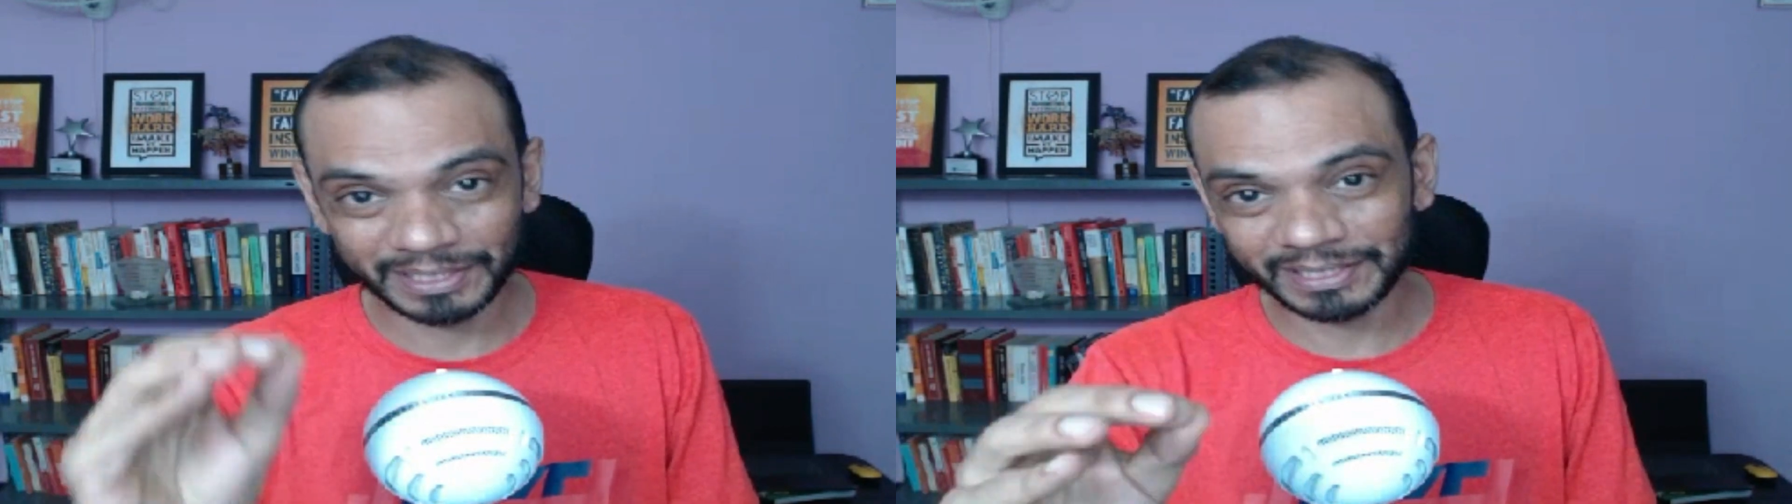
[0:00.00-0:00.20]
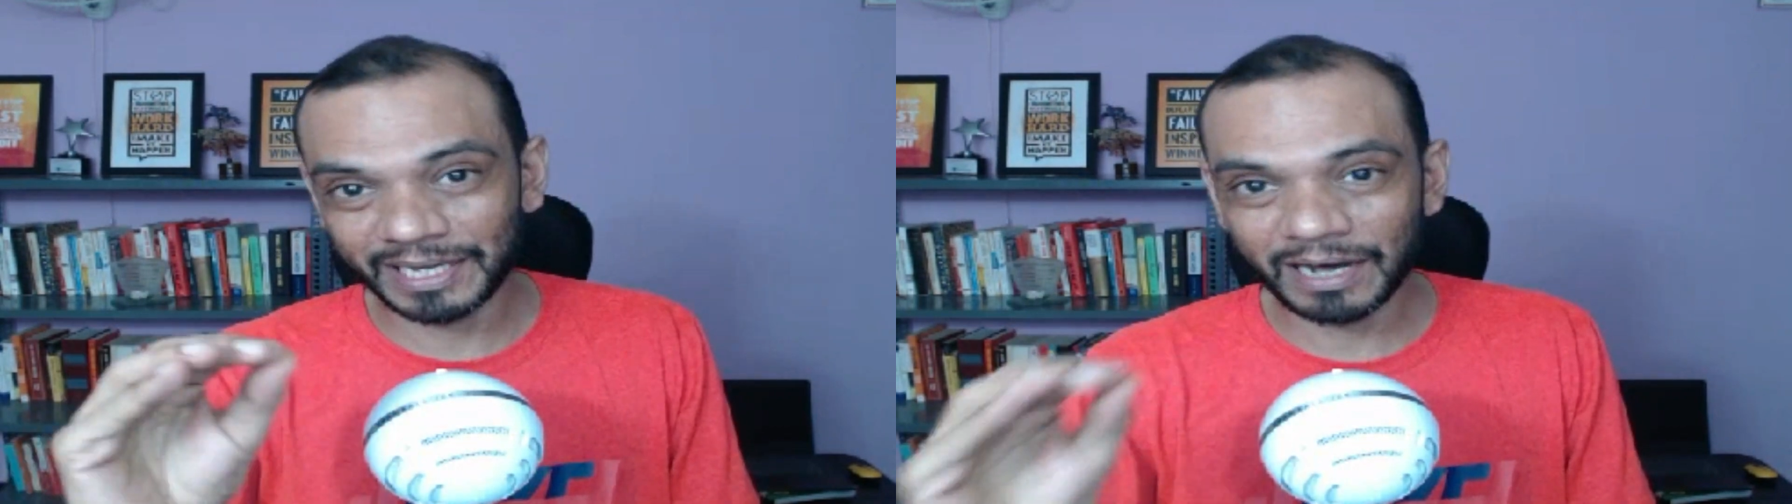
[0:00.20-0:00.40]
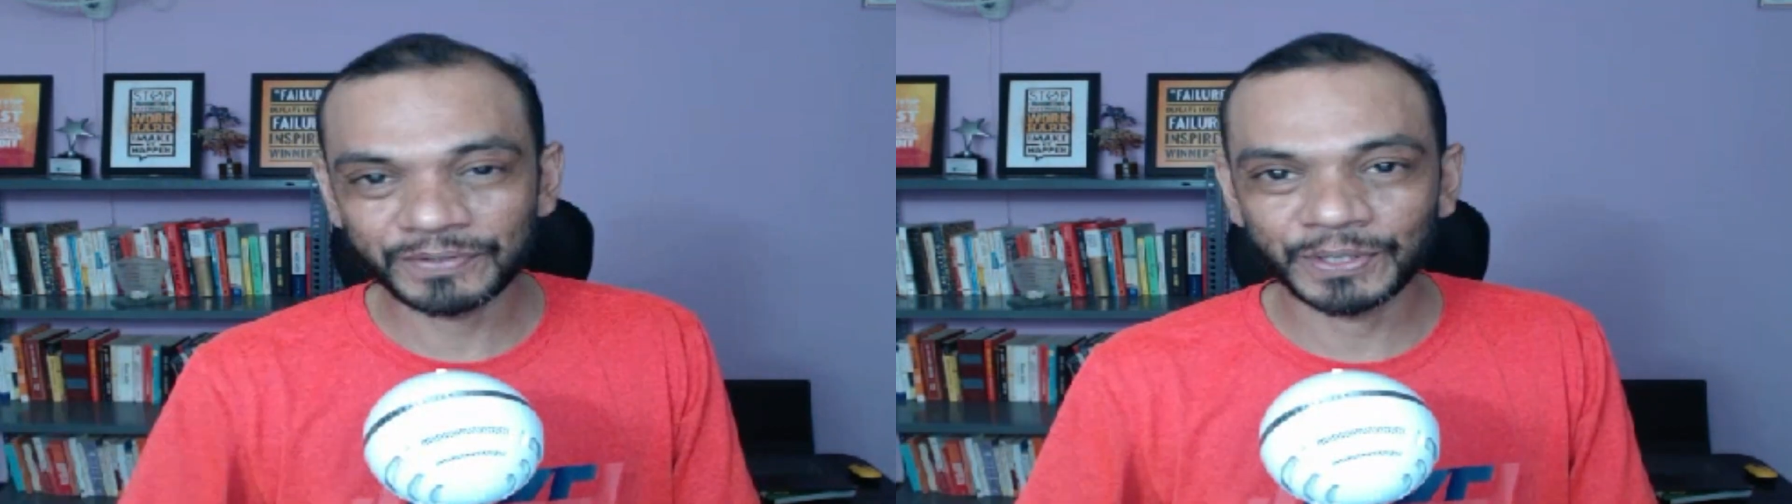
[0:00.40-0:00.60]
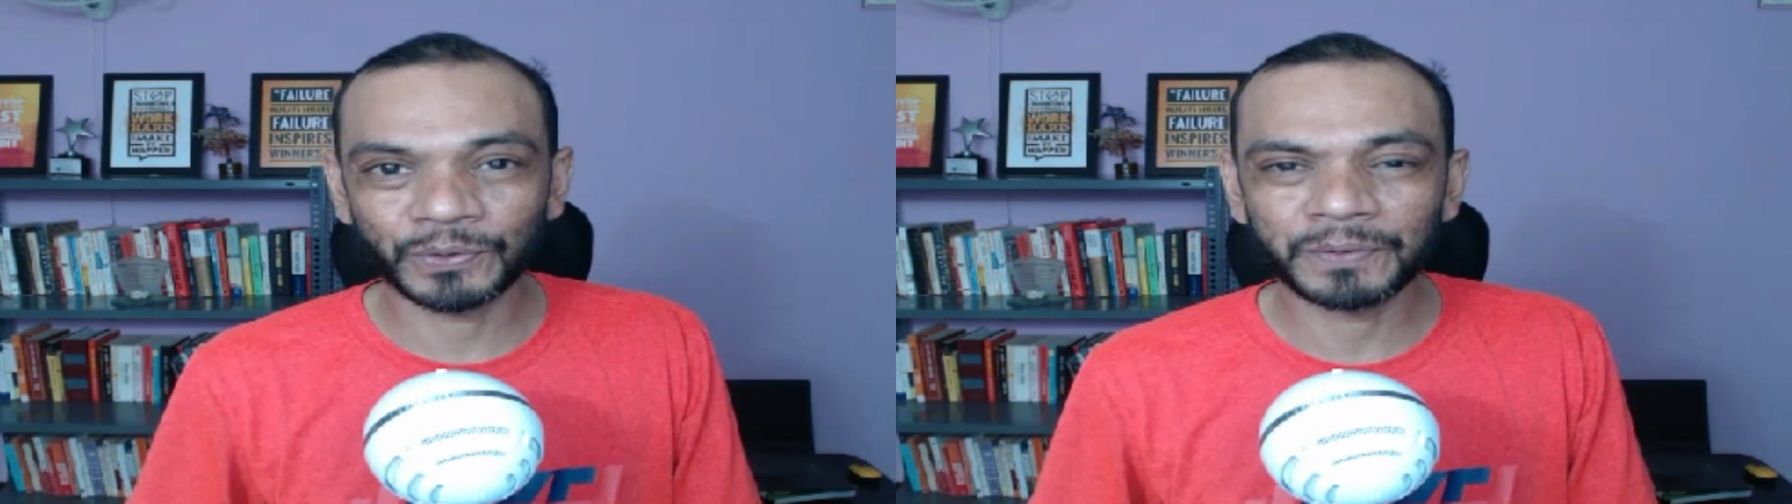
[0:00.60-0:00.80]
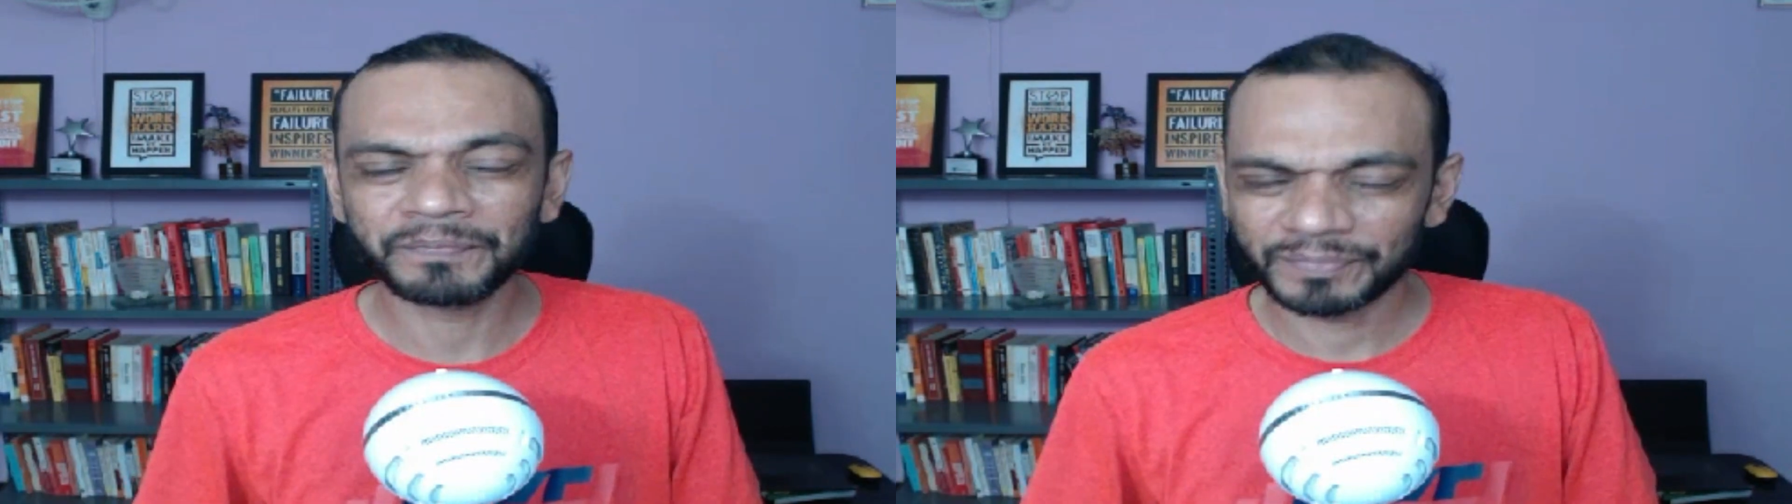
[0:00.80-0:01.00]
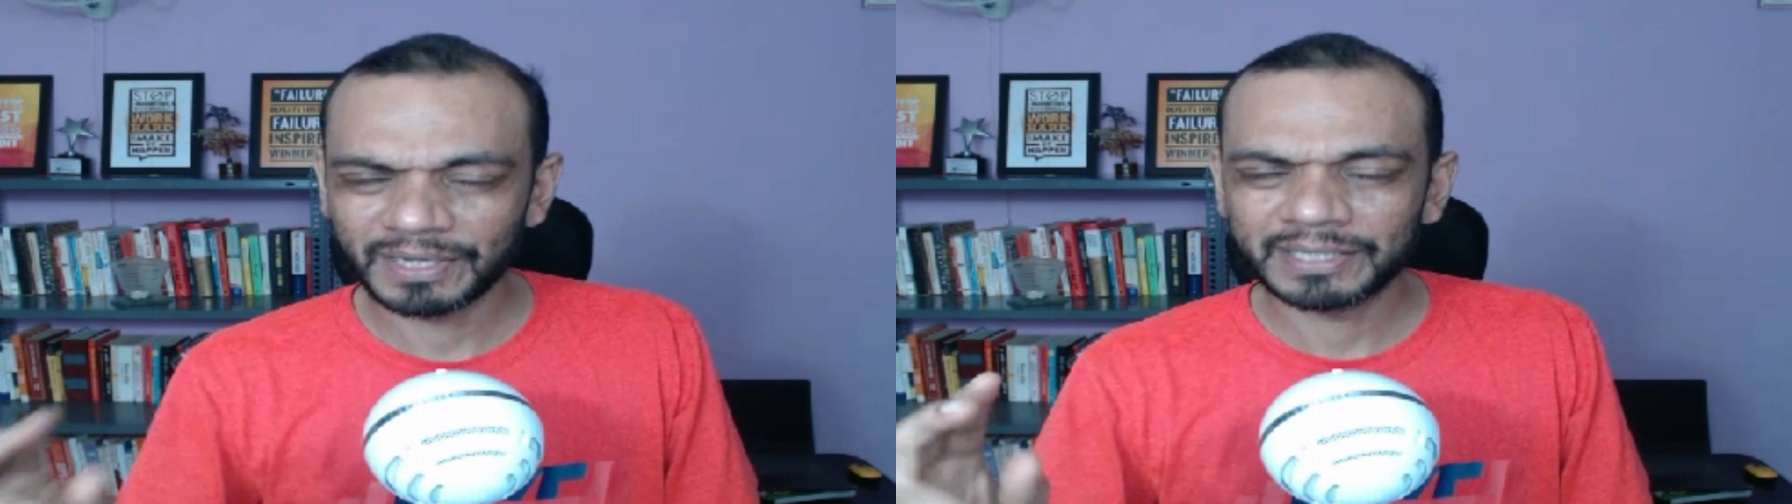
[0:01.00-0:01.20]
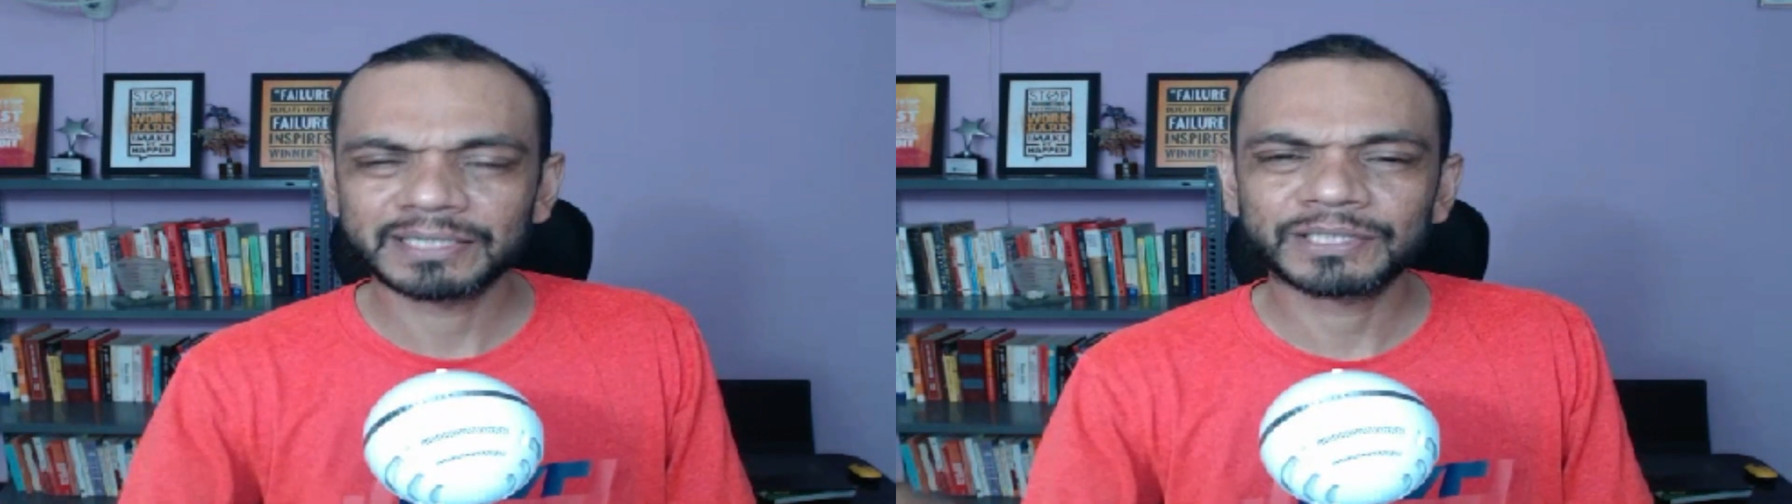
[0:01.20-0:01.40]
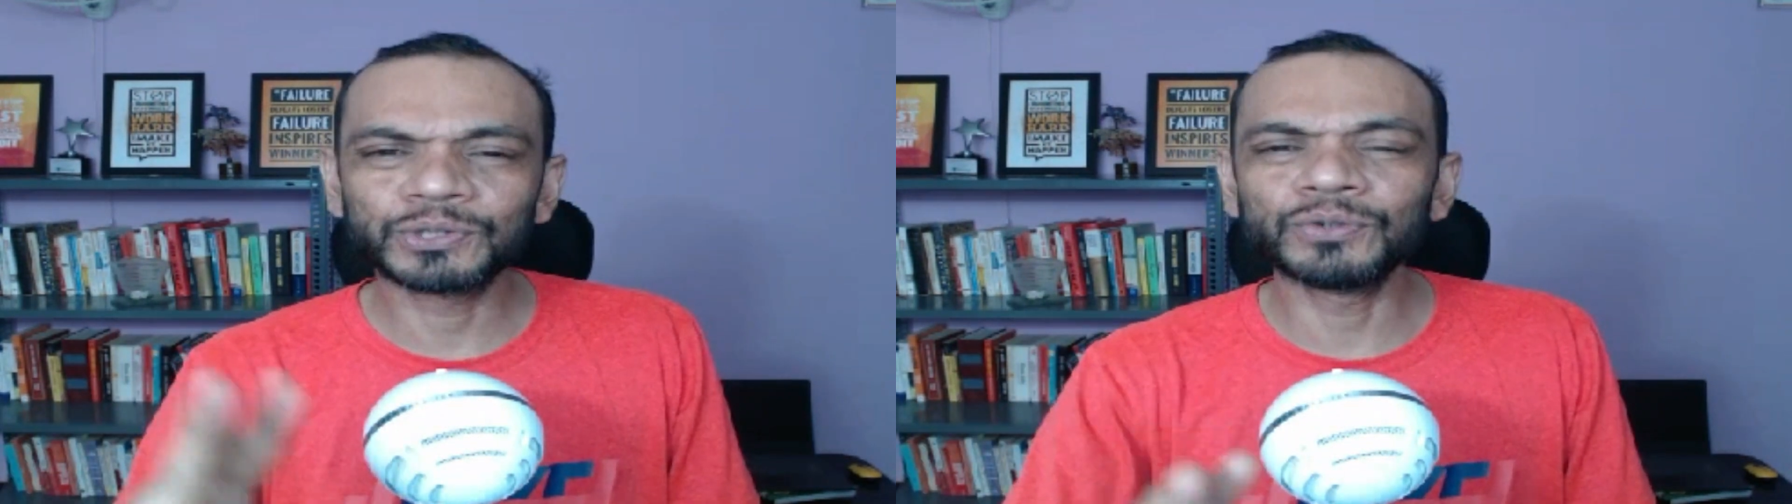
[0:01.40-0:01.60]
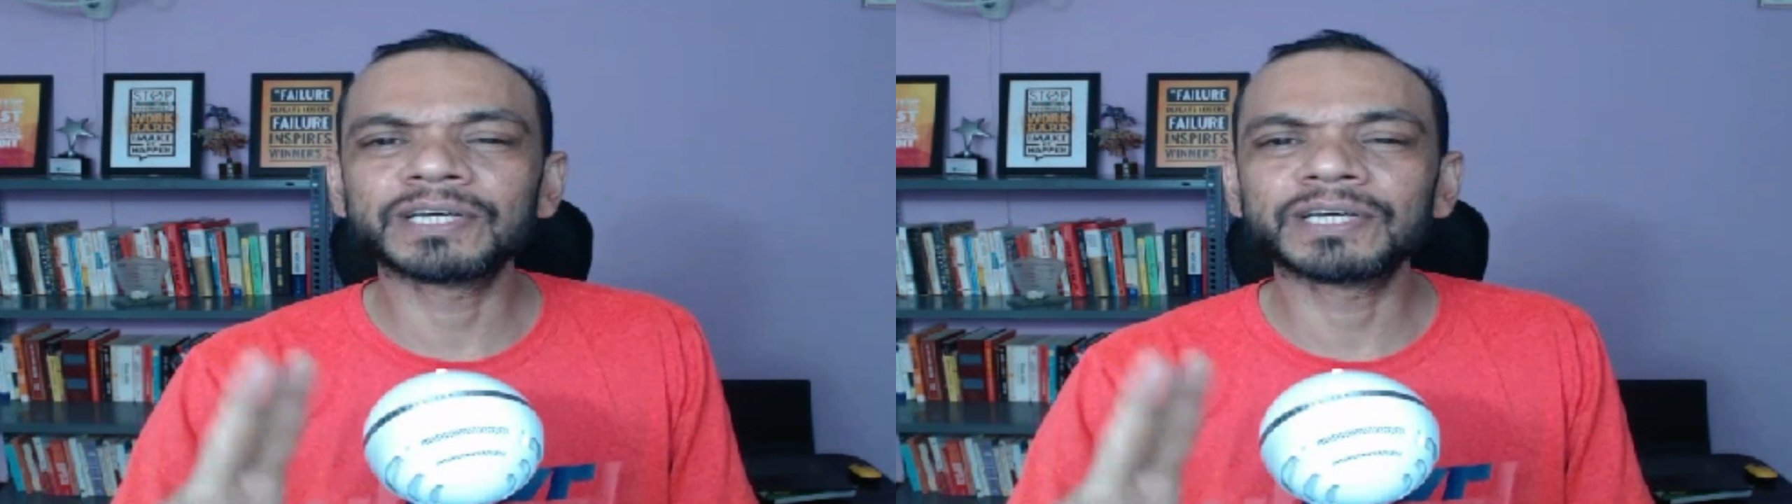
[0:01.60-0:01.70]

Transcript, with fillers: in the afternoon, 2